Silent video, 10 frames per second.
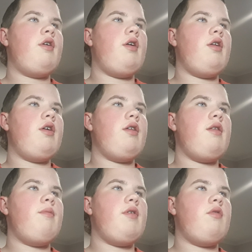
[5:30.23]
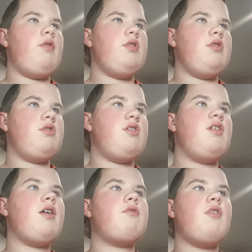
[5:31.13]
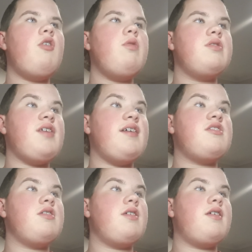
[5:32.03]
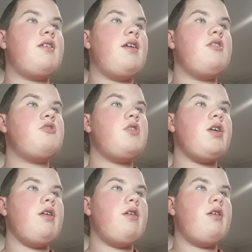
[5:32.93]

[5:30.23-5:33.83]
Any other big ones? Nick Kroll as Agent Kendrick.